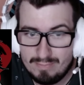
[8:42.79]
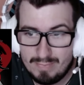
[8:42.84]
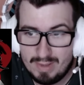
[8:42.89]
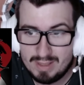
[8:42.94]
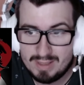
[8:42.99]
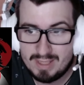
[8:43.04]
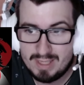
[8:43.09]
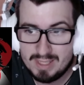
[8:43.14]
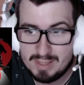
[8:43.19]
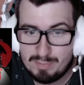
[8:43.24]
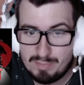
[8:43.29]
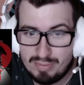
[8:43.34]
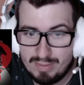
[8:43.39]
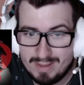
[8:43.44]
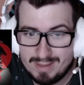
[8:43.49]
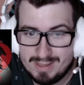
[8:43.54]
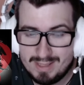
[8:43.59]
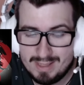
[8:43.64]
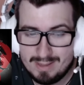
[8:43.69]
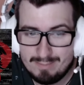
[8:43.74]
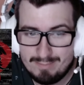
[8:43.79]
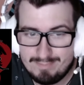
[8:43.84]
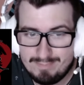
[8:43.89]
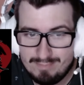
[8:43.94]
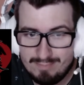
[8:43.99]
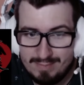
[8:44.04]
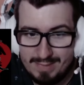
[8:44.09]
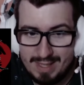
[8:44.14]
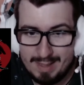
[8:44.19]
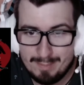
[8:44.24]
and he's praising
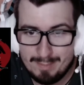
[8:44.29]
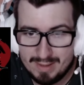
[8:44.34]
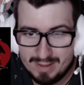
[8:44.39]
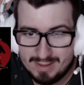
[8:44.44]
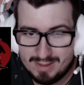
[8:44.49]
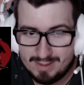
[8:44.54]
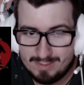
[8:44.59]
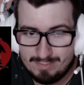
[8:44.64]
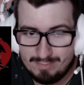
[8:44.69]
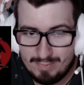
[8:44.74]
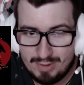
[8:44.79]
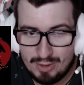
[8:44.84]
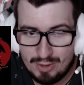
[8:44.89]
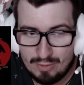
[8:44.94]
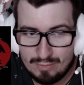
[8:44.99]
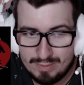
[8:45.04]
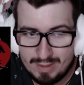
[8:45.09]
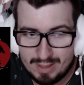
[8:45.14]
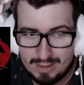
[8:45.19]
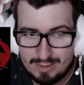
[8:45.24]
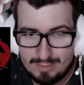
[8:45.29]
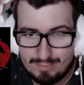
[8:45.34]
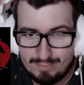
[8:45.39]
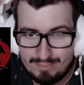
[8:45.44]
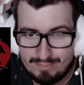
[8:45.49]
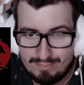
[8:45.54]
demons. You know that.